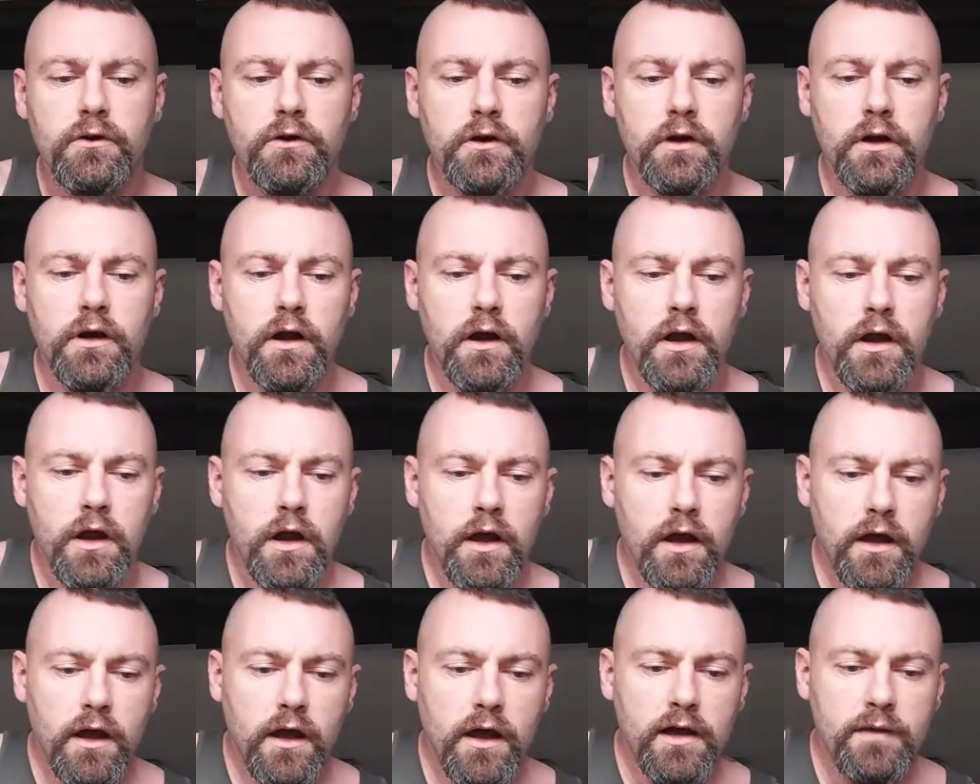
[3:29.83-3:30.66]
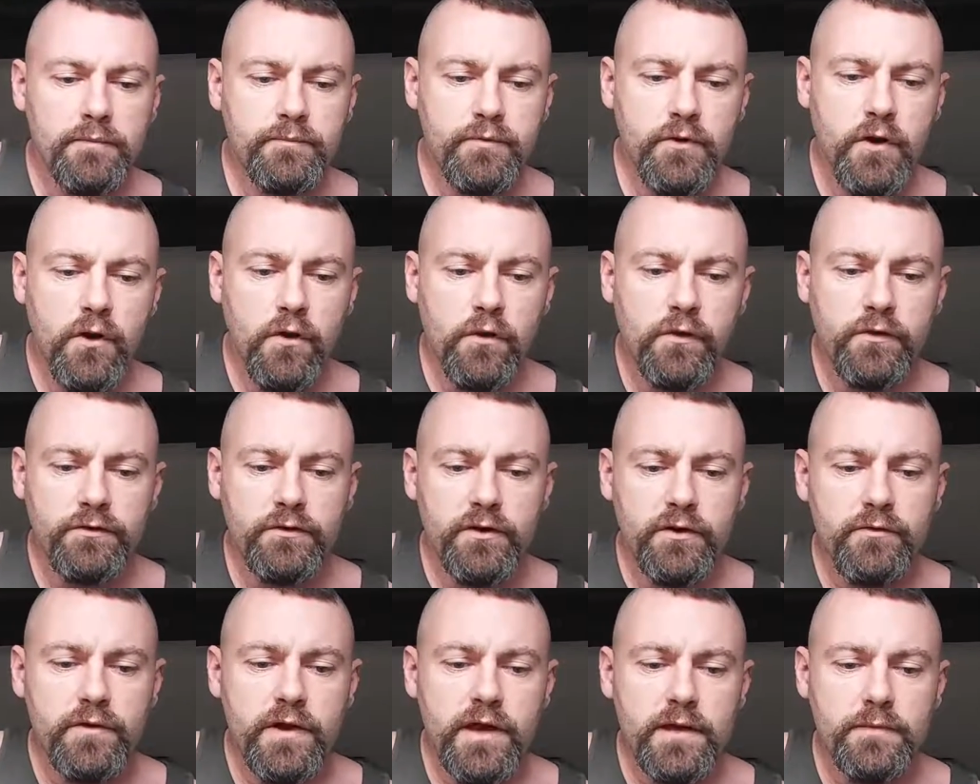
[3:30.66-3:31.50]
I broke
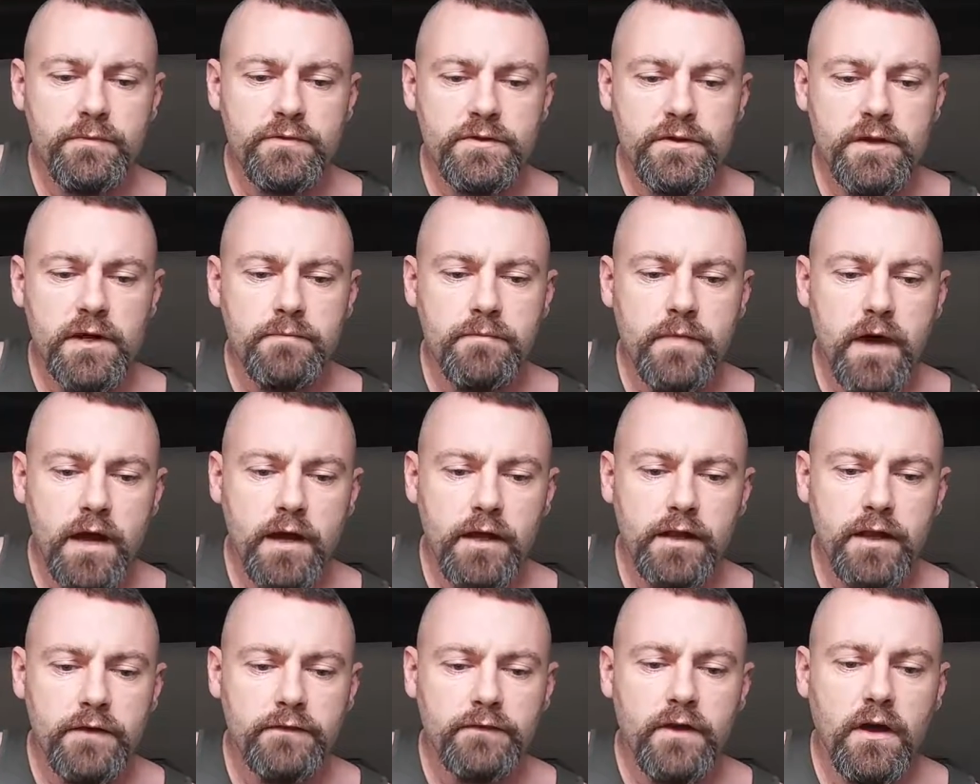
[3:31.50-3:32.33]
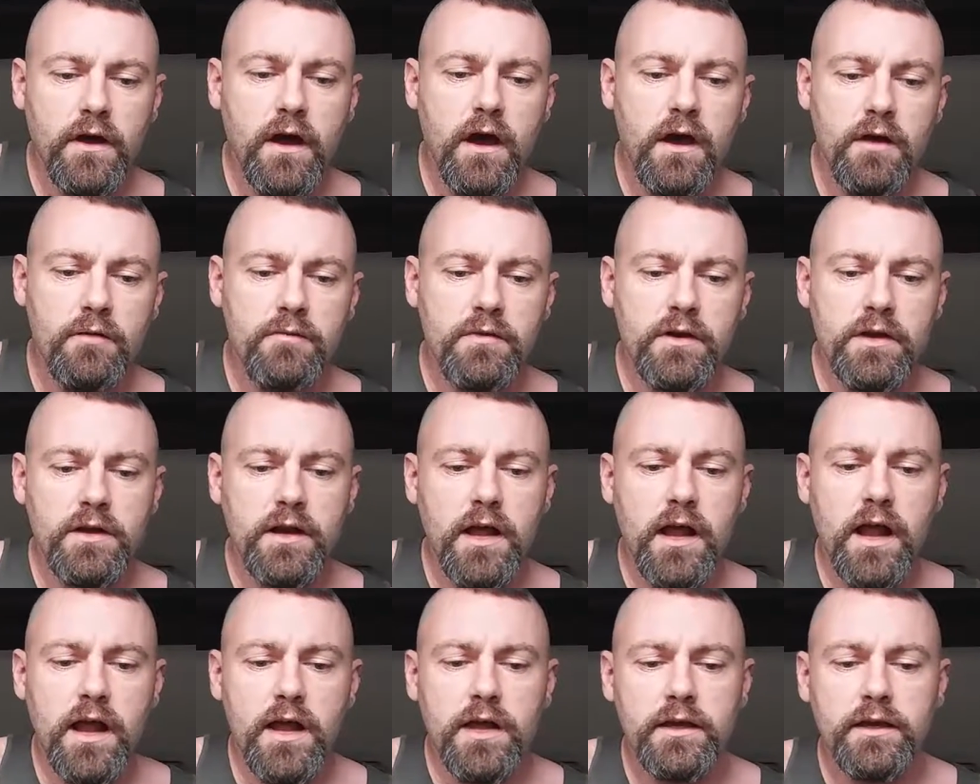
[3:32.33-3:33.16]
3 ribs and my left arm,
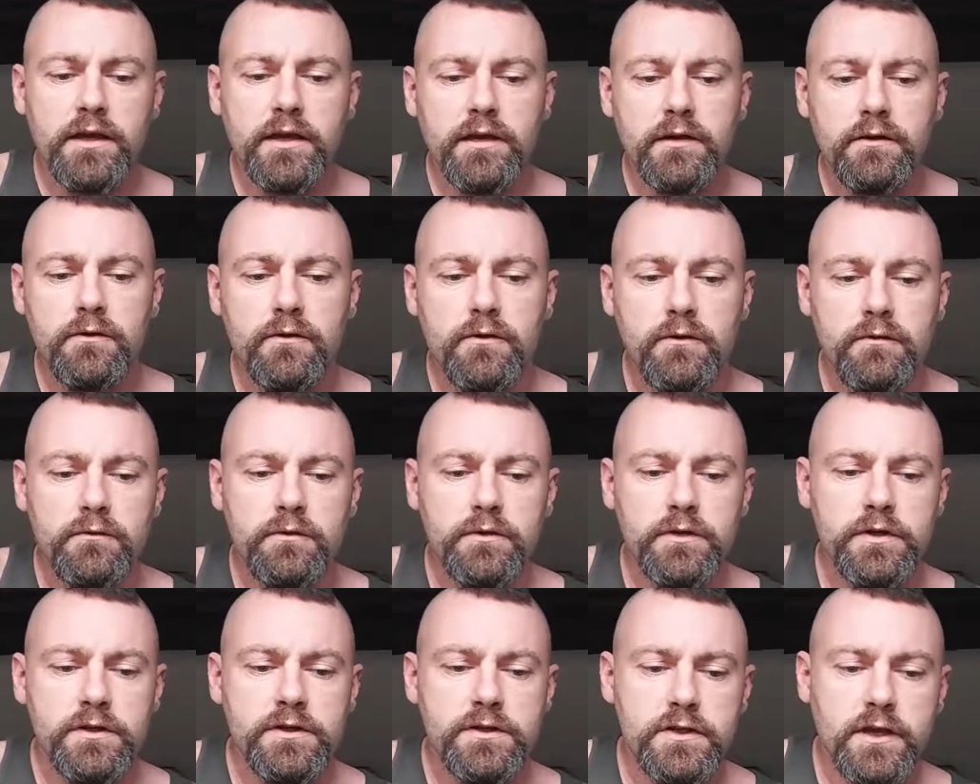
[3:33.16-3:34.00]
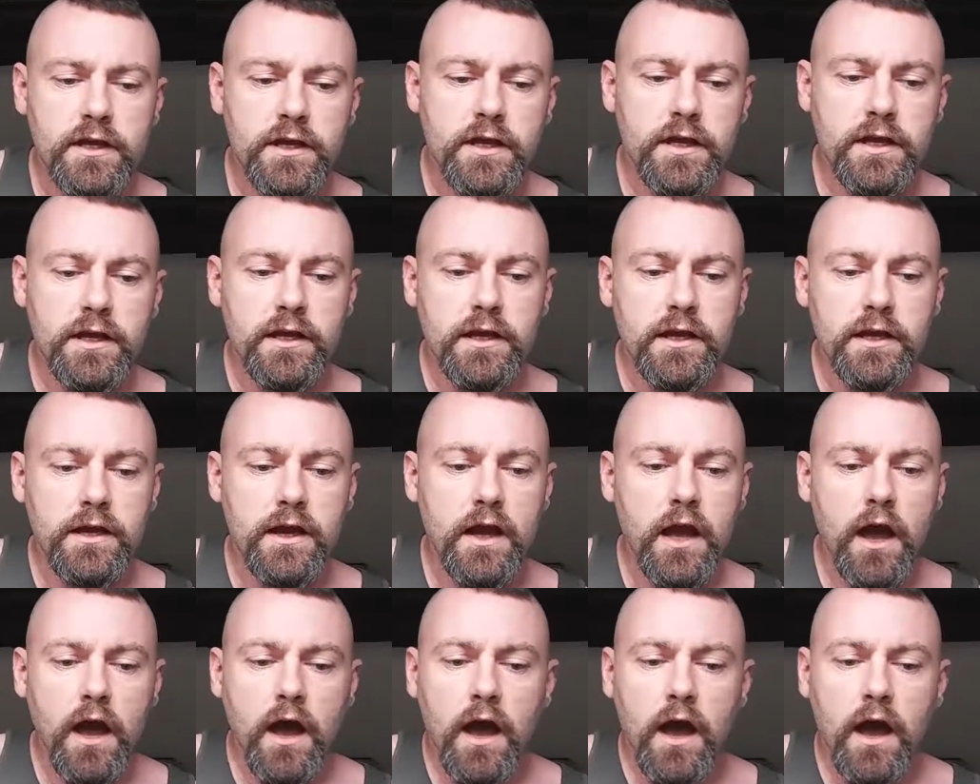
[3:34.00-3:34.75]
and I can only say